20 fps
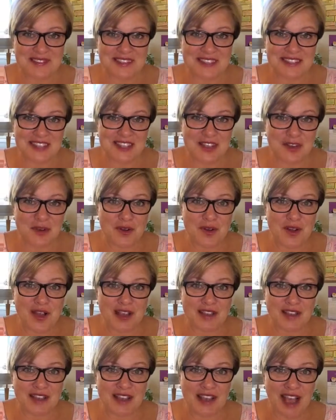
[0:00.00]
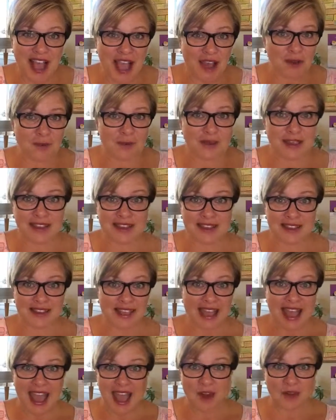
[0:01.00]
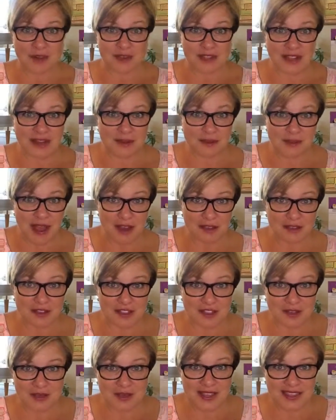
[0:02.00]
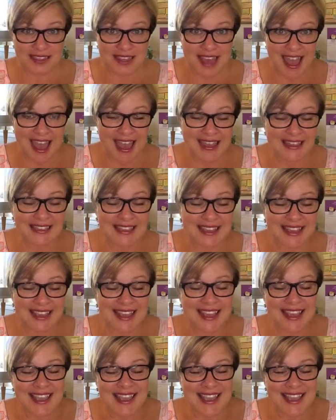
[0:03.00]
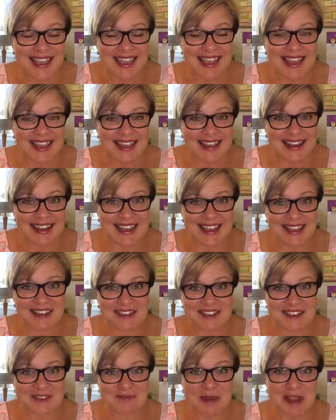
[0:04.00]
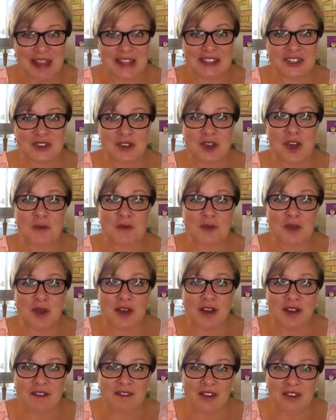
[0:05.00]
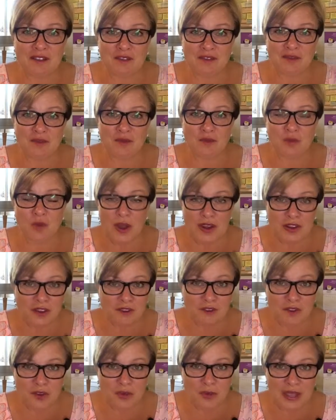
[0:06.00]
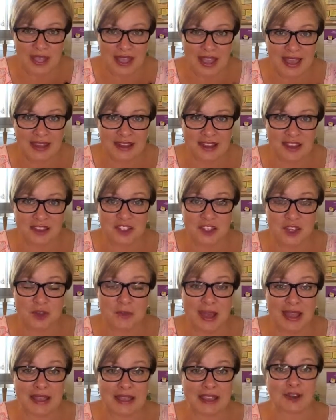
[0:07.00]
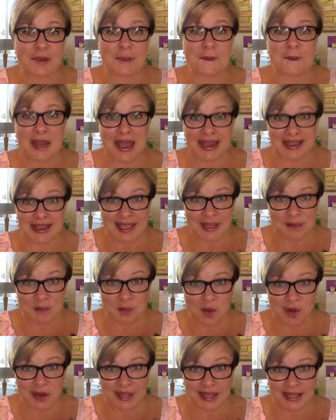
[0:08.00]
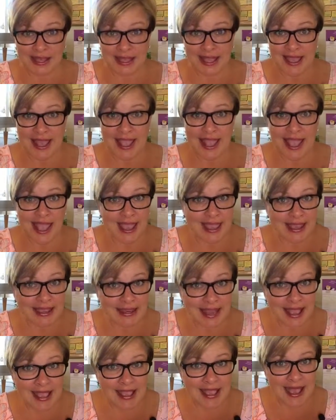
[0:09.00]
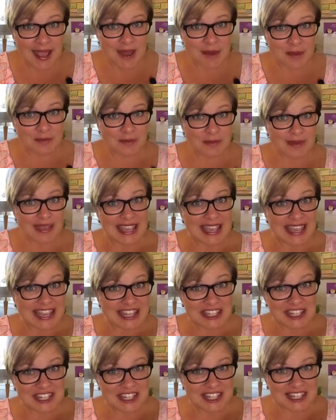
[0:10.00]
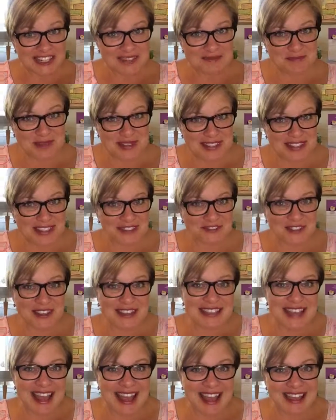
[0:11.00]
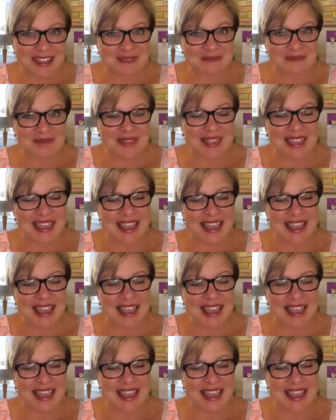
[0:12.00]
So I'll be out and about doing that. And but I do hope you all have a wonderful weekend. I'll see you back here Monday morning, 8 a.m.-ish Pacific time,